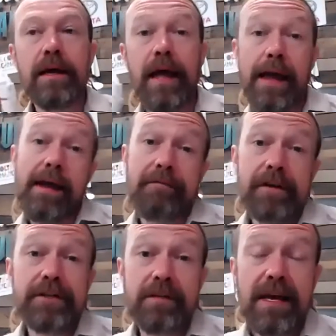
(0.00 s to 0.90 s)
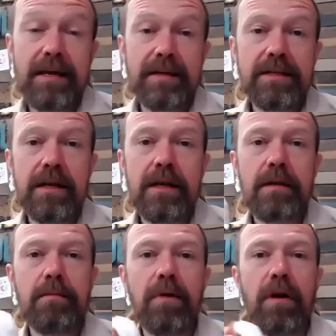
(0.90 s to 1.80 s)
hey, I finished the maze,
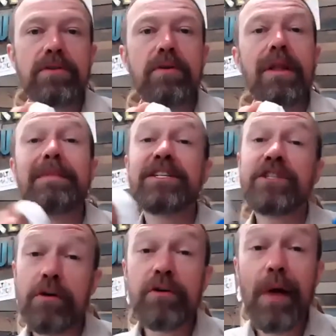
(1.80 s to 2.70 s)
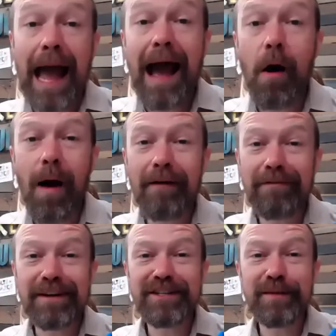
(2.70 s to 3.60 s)
but also let me show you how I
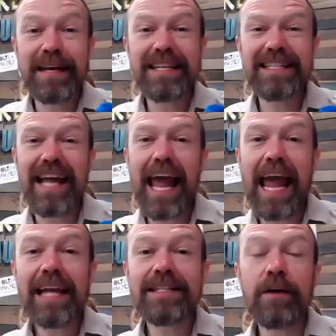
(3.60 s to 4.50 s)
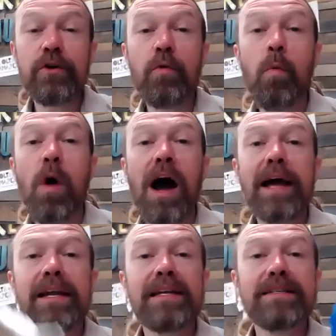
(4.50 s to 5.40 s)
finished the maze and tell you why
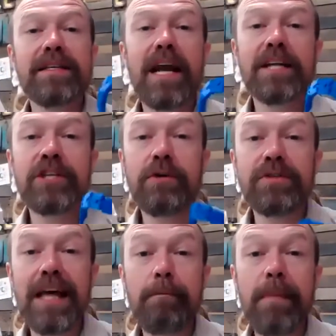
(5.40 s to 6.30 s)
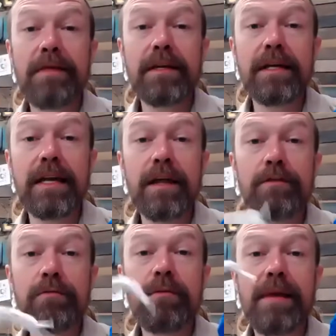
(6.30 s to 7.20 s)
it is that I chose that method to get
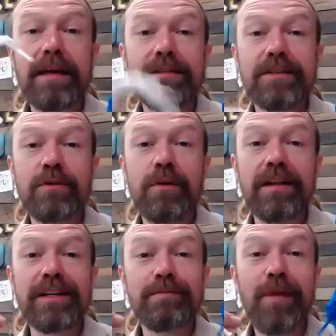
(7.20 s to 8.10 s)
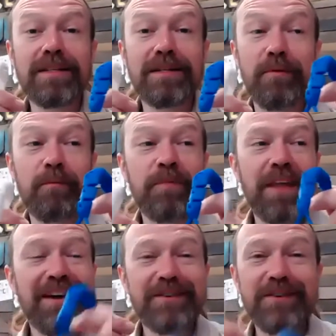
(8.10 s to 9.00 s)
through the maze as quickly as possible.
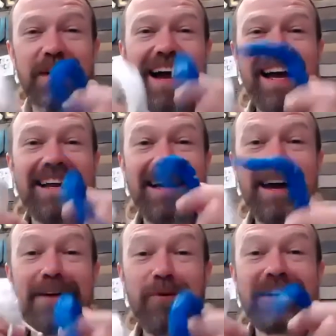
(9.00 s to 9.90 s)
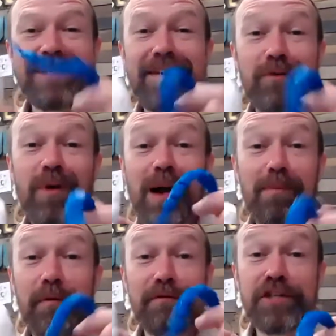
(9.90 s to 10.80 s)
So I wanted to give you a
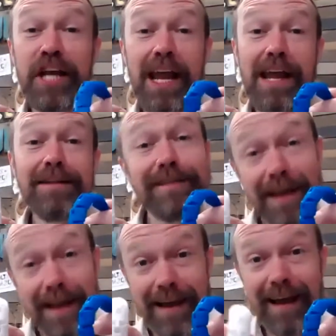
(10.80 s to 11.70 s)
couple of chains